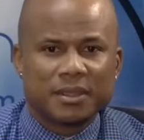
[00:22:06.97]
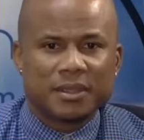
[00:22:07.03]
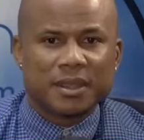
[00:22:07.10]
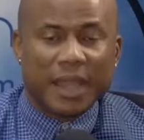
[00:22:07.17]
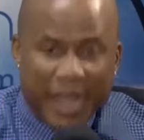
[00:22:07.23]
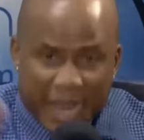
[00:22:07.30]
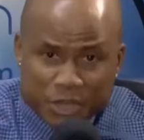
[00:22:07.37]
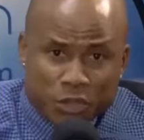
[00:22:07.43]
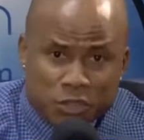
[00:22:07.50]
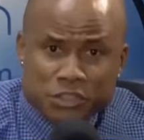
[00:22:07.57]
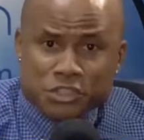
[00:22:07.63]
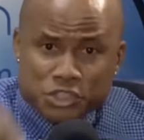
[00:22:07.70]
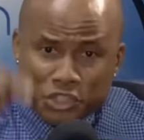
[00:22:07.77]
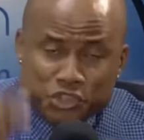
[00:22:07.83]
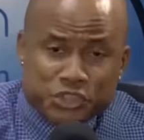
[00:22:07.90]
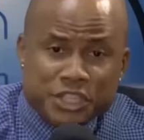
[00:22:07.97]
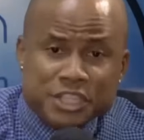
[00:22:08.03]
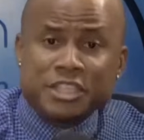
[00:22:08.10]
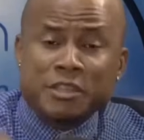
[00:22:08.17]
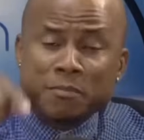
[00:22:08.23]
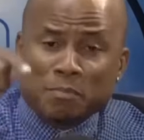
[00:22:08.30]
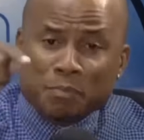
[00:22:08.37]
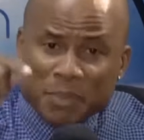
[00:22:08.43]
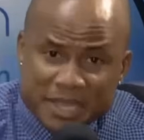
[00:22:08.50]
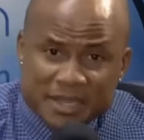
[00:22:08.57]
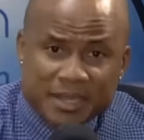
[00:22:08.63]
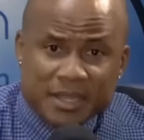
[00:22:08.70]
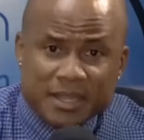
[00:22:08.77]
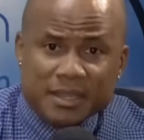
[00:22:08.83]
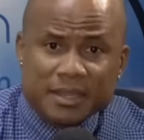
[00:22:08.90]
Adults treating
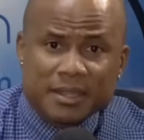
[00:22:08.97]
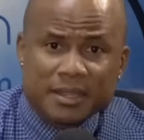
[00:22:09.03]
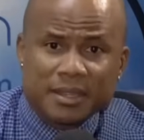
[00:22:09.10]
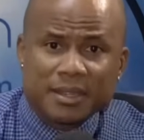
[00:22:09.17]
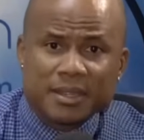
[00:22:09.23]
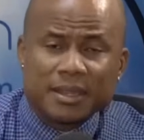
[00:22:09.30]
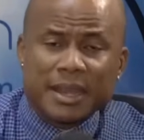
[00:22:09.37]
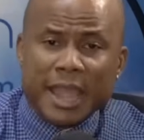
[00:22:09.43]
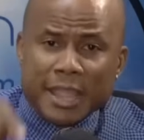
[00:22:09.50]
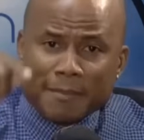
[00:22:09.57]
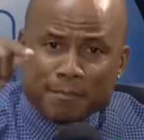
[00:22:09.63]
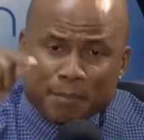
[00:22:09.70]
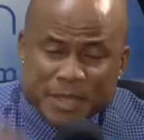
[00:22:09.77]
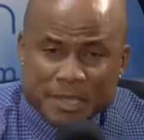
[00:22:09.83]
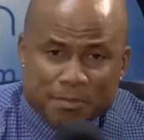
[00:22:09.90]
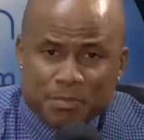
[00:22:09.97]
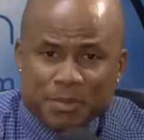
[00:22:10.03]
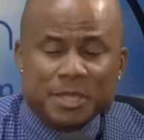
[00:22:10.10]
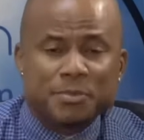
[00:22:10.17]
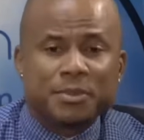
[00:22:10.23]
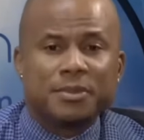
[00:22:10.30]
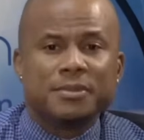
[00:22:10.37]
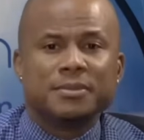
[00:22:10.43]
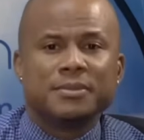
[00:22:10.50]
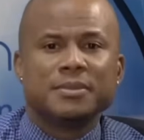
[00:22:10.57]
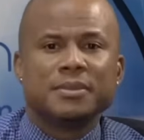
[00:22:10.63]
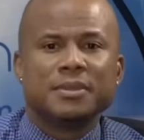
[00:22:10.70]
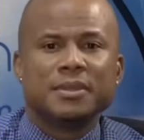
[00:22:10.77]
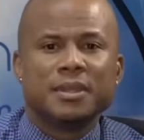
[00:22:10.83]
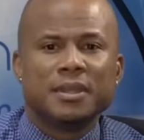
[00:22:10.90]
picnic like big people.
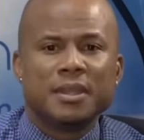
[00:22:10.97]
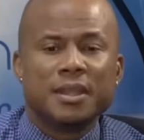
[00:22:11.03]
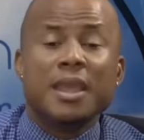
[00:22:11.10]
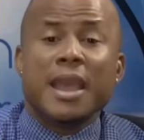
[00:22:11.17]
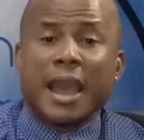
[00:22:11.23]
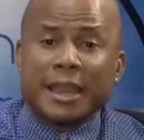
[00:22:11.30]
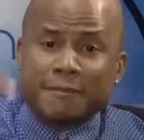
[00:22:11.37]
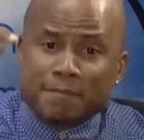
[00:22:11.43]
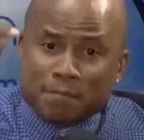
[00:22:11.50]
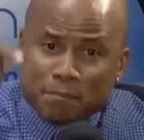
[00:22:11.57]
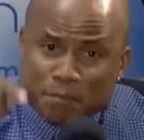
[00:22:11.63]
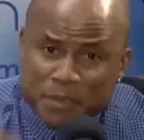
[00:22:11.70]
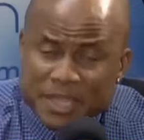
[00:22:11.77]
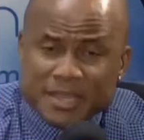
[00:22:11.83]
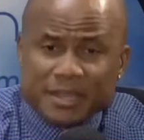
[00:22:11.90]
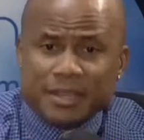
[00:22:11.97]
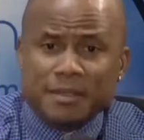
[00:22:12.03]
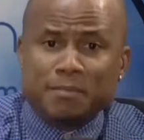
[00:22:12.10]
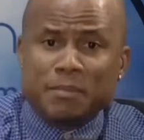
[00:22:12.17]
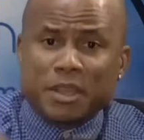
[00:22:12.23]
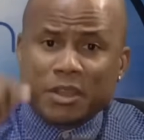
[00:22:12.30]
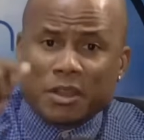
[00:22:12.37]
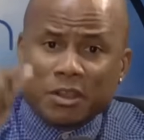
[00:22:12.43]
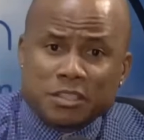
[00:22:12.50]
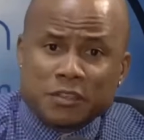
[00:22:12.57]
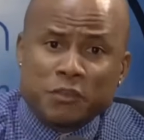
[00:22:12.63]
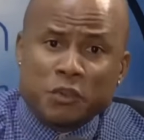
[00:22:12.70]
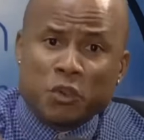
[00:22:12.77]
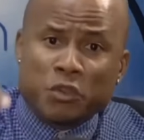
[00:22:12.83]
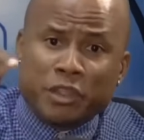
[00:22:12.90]
And picnic, because of
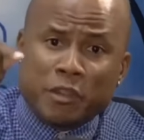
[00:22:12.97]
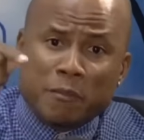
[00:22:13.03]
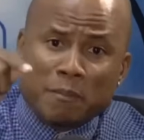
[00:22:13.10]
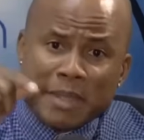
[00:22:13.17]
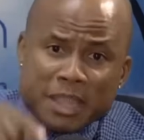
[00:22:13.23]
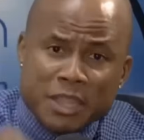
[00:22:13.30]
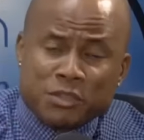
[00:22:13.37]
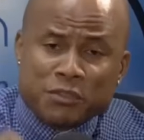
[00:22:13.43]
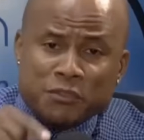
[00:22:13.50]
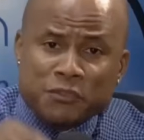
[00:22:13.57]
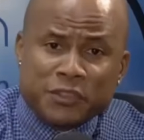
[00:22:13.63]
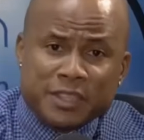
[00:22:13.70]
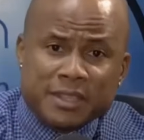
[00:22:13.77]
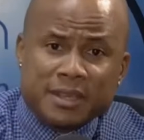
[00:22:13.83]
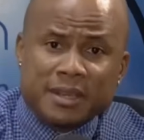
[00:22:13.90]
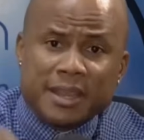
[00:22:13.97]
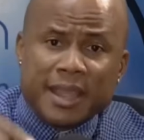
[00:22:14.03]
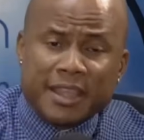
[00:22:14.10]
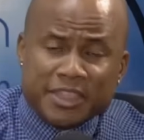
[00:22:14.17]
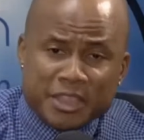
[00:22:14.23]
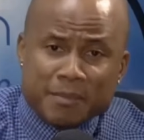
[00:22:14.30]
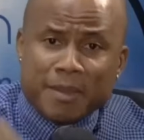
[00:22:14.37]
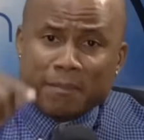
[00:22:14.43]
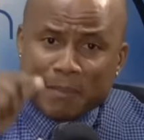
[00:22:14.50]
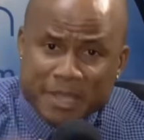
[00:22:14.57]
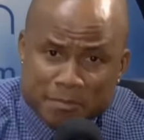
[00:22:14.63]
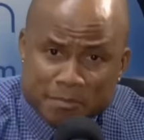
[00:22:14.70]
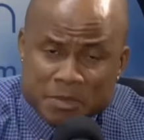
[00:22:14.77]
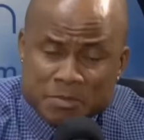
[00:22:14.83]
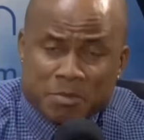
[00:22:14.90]
how they're made to feel like them are
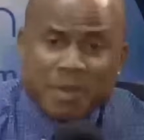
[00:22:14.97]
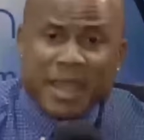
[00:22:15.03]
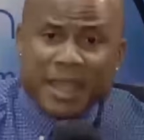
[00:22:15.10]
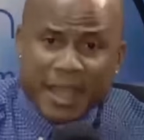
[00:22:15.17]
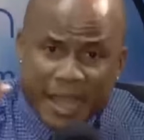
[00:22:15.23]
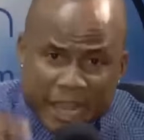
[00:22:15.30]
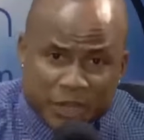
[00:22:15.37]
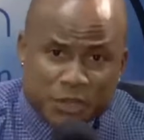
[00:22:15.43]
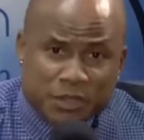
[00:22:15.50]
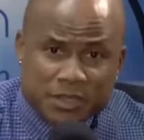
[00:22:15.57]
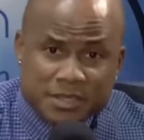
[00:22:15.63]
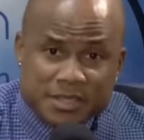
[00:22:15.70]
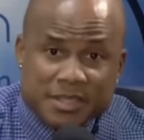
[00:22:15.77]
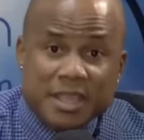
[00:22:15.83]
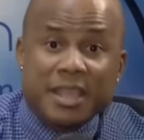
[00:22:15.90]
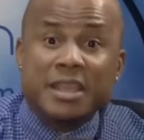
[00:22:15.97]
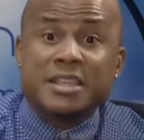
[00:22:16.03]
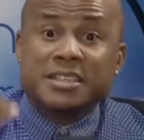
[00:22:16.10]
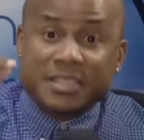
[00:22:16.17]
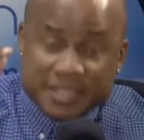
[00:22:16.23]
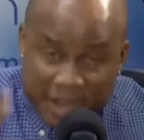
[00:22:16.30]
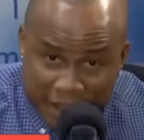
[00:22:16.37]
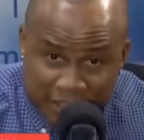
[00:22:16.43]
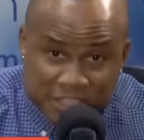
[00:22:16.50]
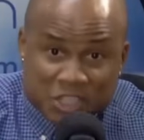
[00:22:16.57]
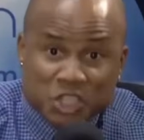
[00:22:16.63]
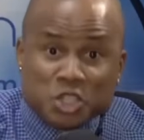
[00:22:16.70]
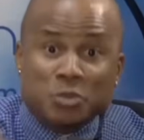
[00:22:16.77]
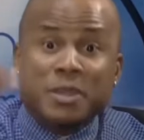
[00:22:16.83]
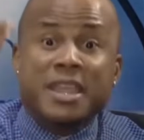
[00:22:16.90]
big people by adults,
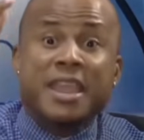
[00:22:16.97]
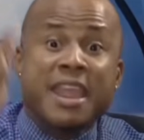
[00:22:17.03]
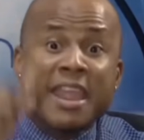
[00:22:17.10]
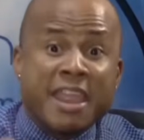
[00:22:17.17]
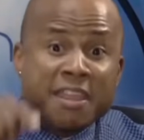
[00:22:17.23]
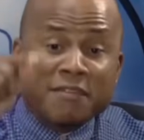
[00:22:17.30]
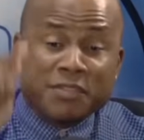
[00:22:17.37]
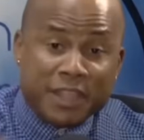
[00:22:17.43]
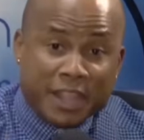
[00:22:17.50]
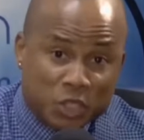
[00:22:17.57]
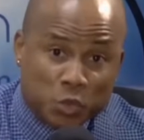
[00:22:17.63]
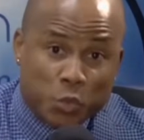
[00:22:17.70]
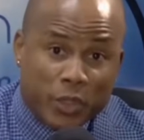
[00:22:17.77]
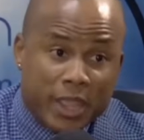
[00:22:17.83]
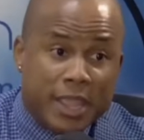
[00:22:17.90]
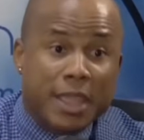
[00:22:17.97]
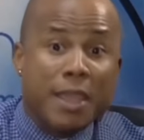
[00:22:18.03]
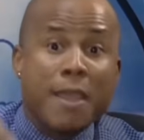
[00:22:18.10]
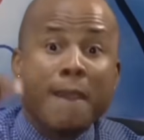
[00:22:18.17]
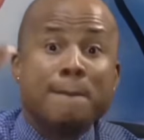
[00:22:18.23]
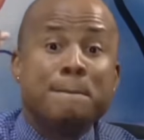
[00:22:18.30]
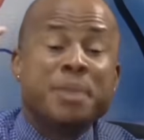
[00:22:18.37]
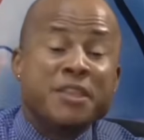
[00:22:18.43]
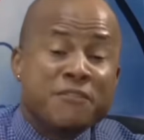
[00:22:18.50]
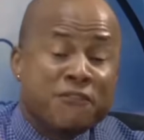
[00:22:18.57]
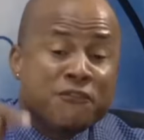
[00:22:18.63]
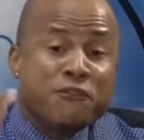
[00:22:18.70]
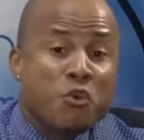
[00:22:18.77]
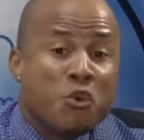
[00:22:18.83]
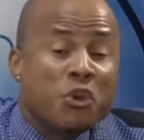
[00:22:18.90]
starting to behave that way
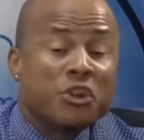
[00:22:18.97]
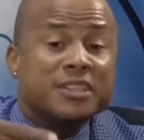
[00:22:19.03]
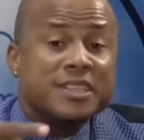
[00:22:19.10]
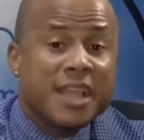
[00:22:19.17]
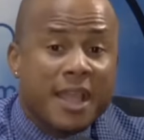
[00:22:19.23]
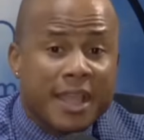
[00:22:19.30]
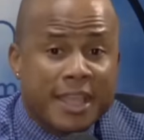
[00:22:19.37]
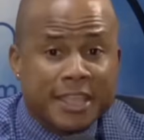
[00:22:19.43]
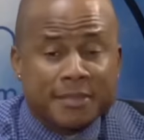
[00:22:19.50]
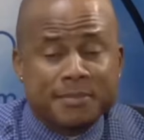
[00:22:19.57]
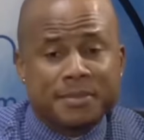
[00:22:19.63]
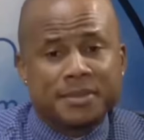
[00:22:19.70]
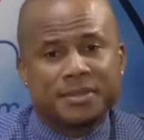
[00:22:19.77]
before time.